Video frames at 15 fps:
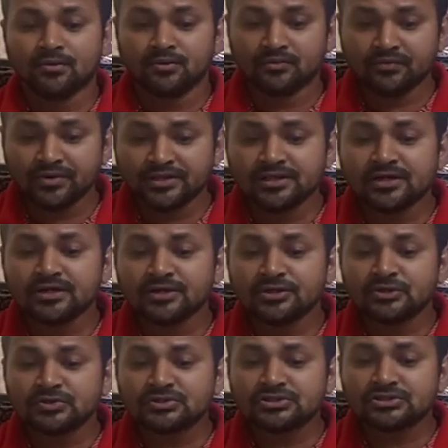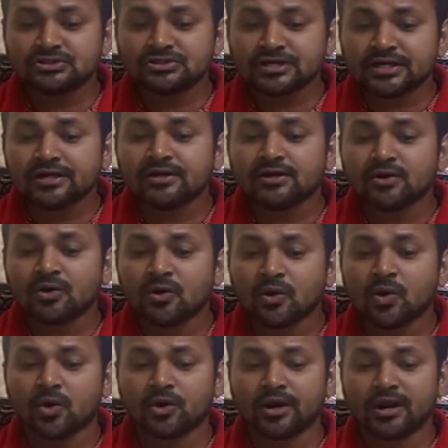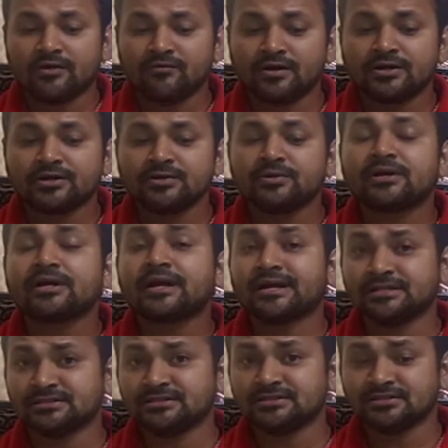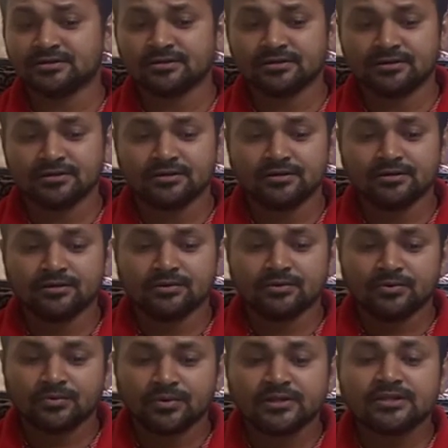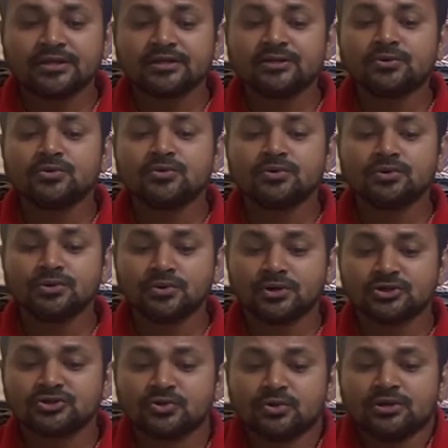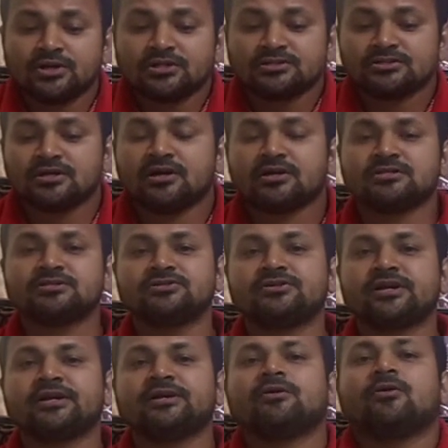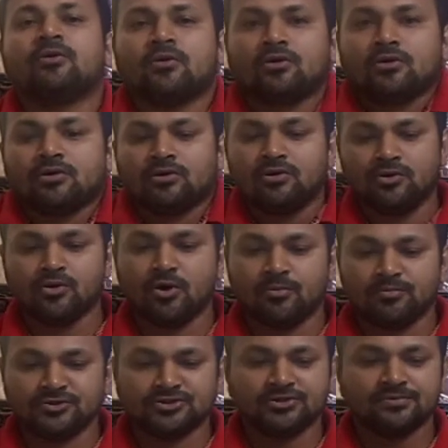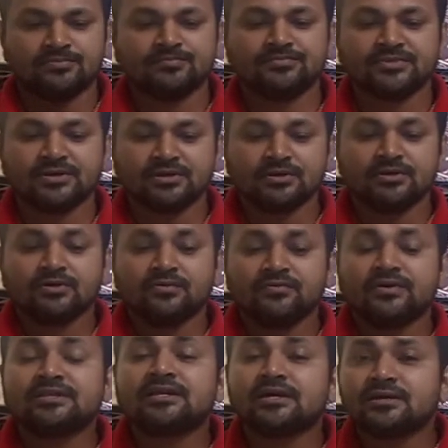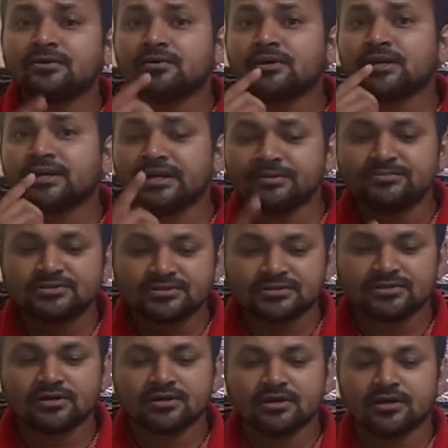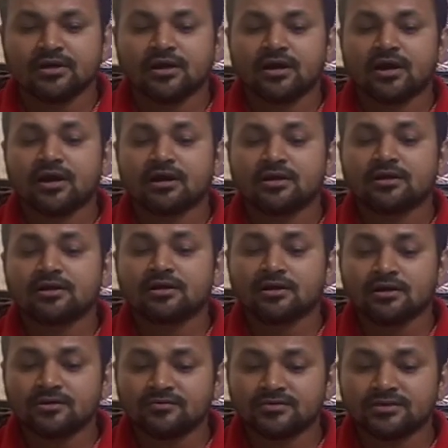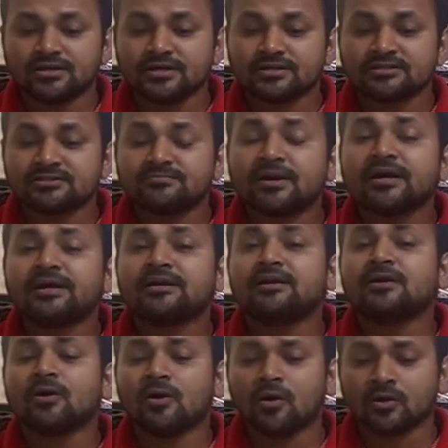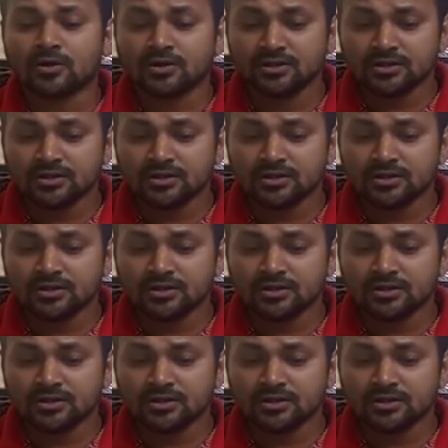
whether you stare or avert your gaze, whether your shoulders are straight or dropped, whether your lips are curved in smile or